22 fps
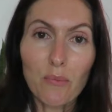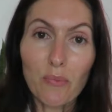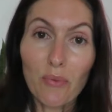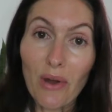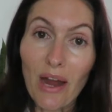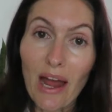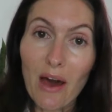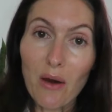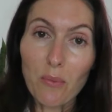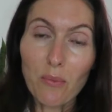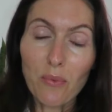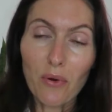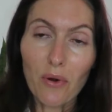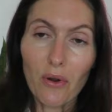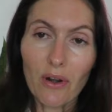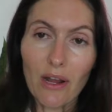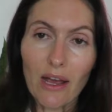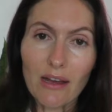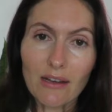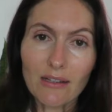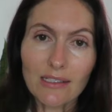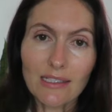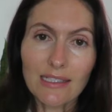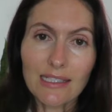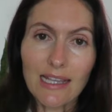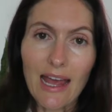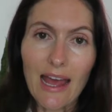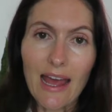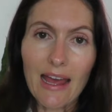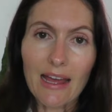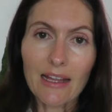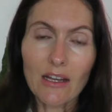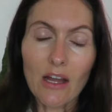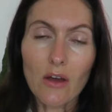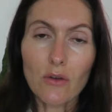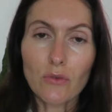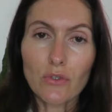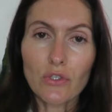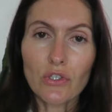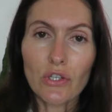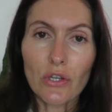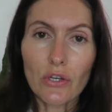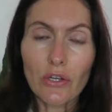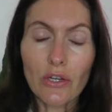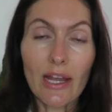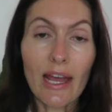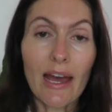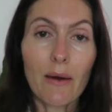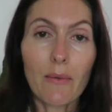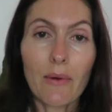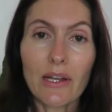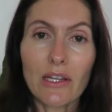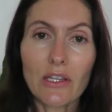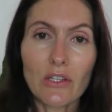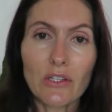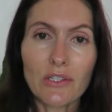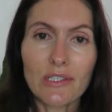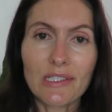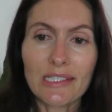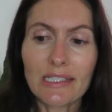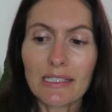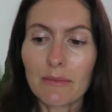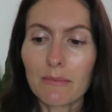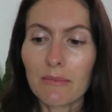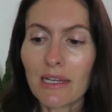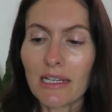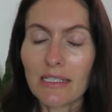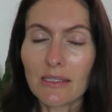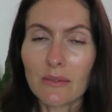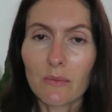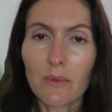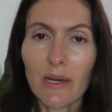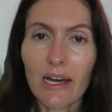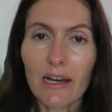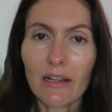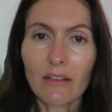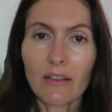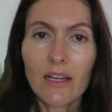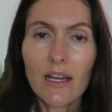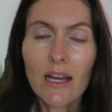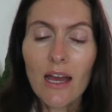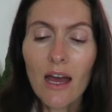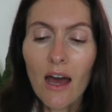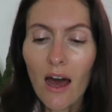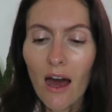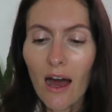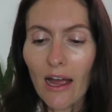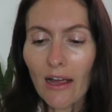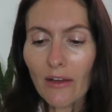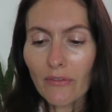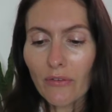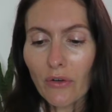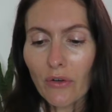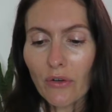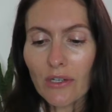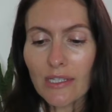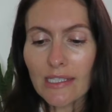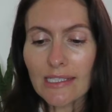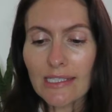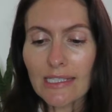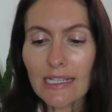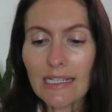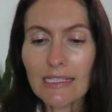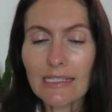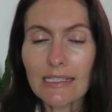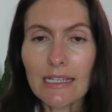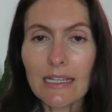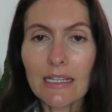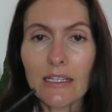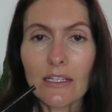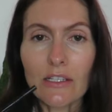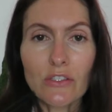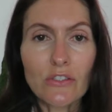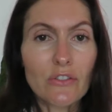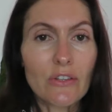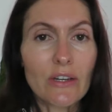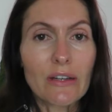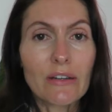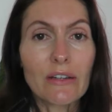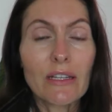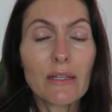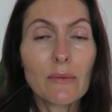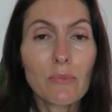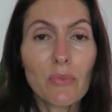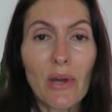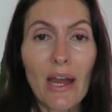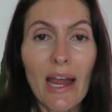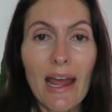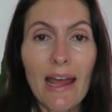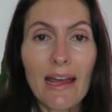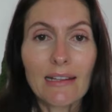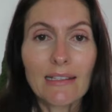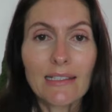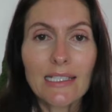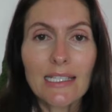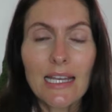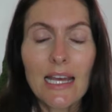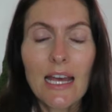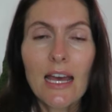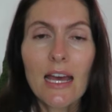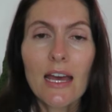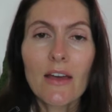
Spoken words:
brow products, and I'll show you how I use them as well. Eye of Horus is an Australian brand.